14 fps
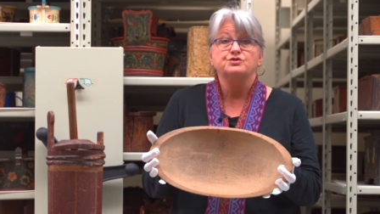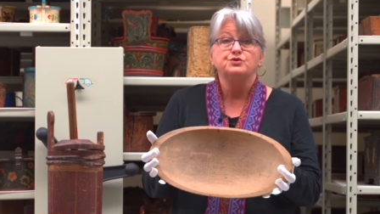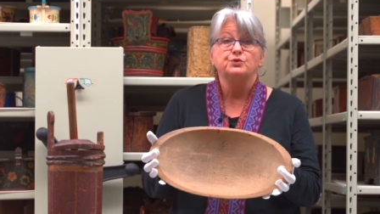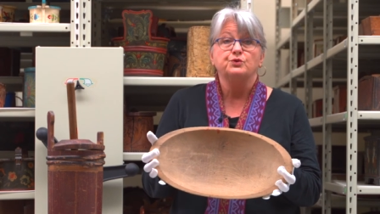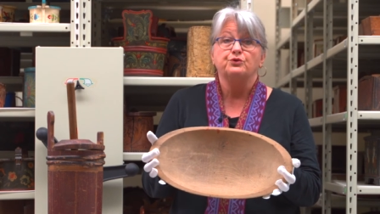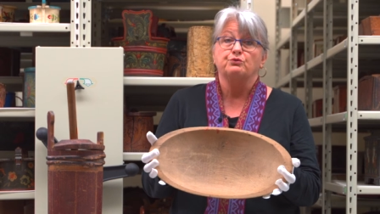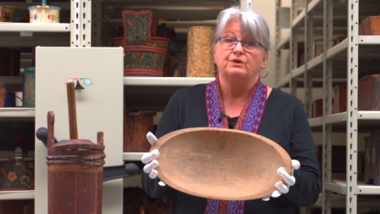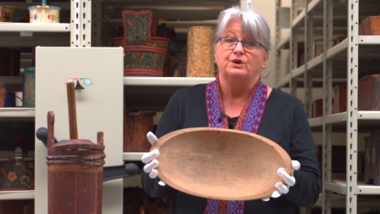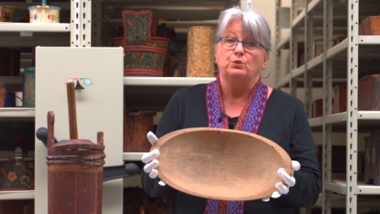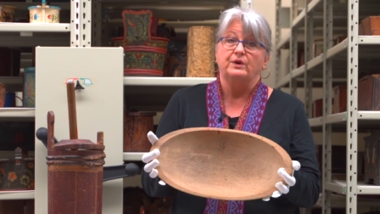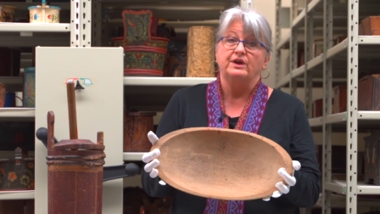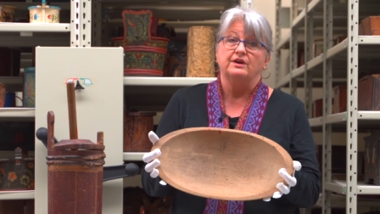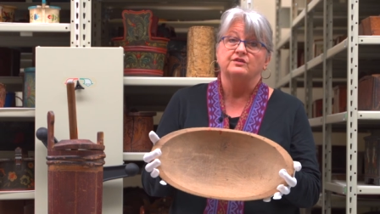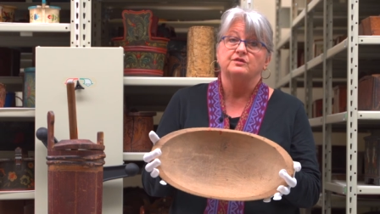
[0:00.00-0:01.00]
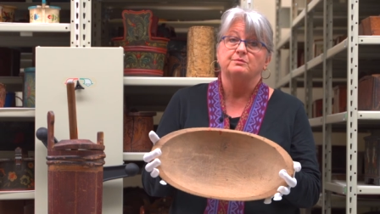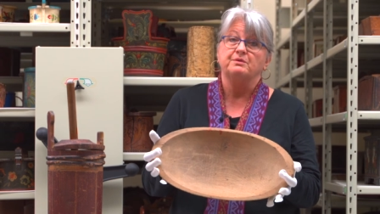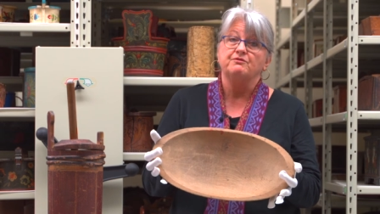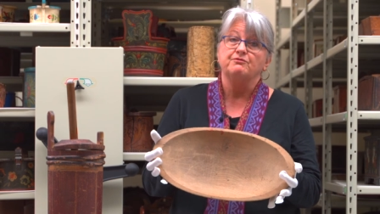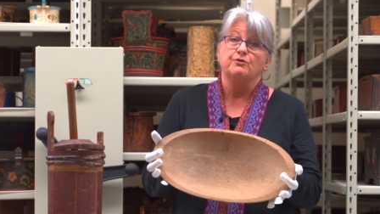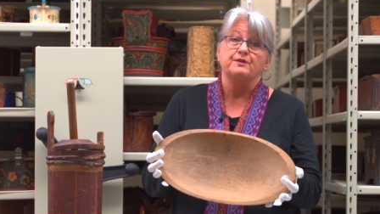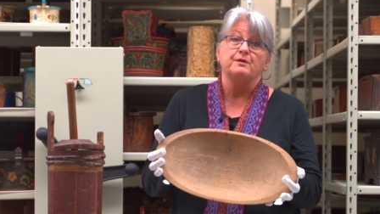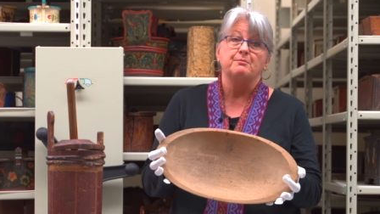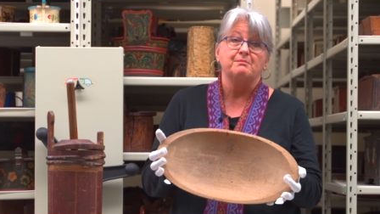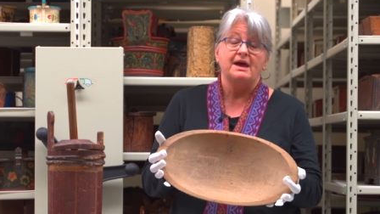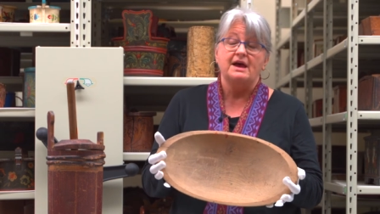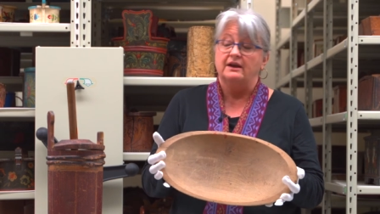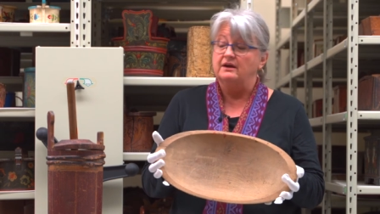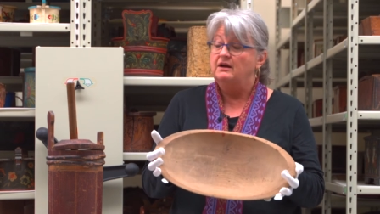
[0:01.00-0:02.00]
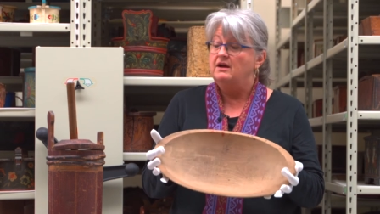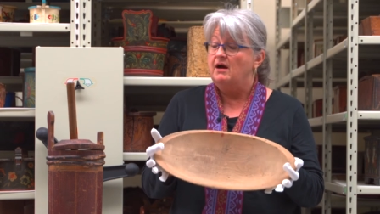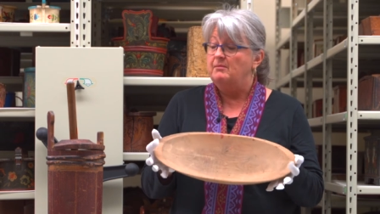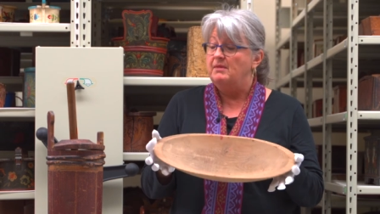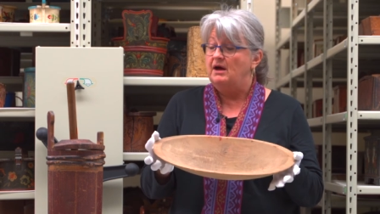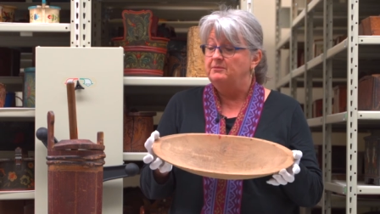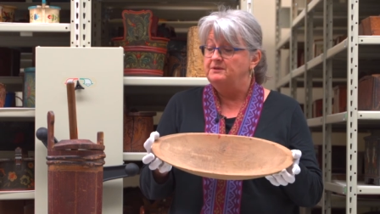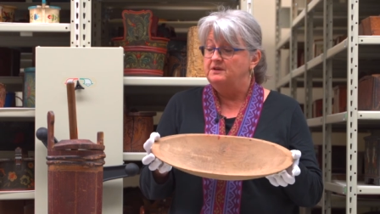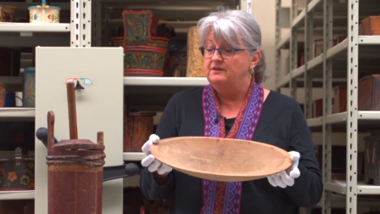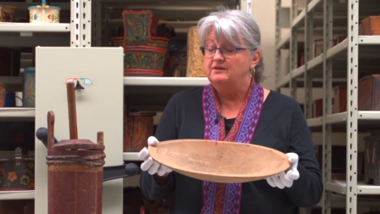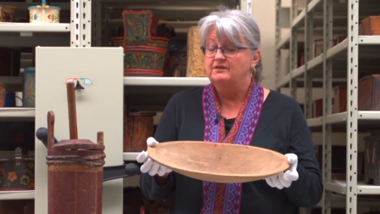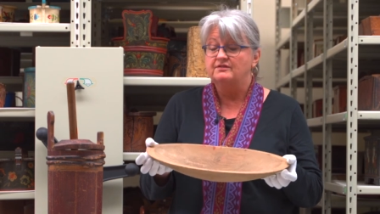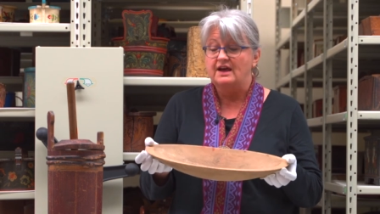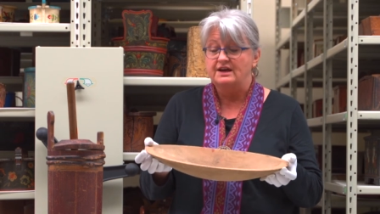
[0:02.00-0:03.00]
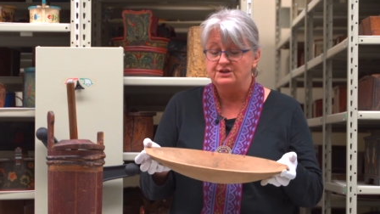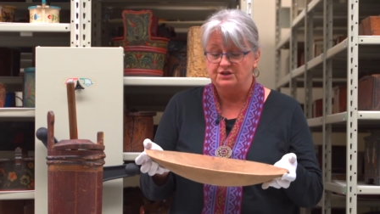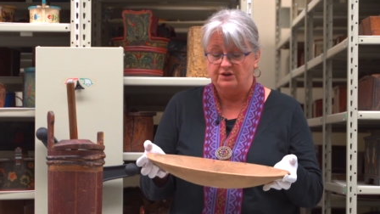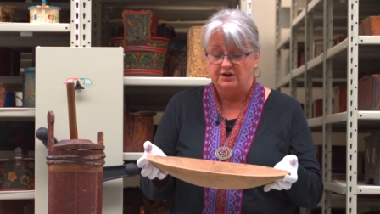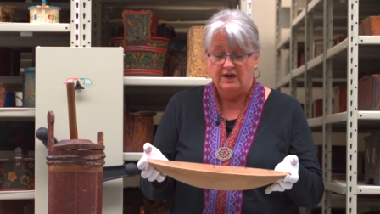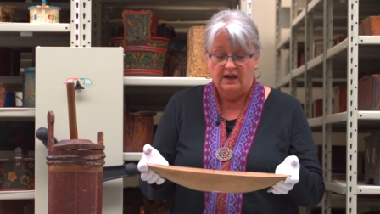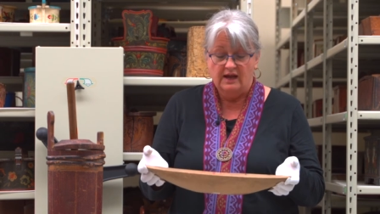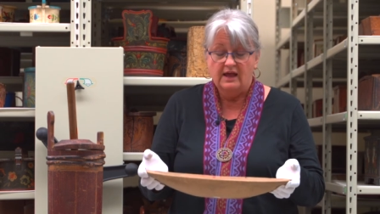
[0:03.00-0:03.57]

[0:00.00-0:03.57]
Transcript: 2-3 weeks before the men come up to the setter